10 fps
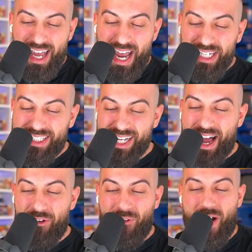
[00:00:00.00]
a
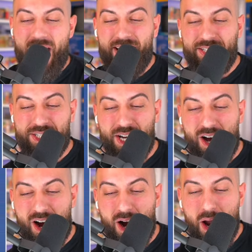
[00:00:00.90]

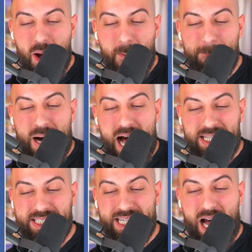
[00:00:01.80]
Tyranitar
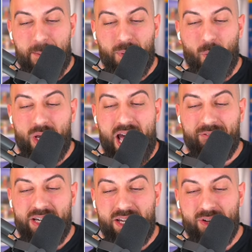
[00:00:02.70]
box topper. We
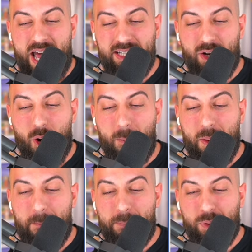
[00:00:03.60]
haven't even had to
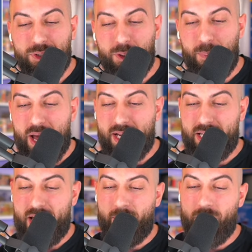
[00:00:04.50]
open a booster pack
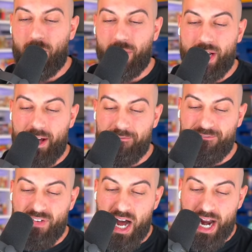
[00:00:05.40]
yet. We already have
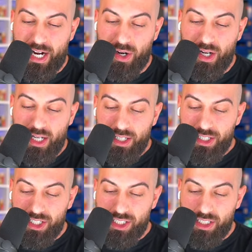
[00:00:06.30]
fire.
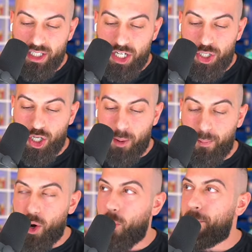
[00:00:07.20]
This is a
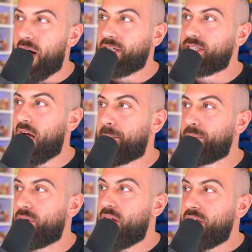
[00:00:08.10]
jumbo box
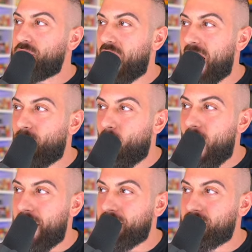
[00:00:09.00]
topper
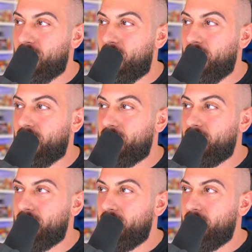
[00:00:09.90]
Tyranitar.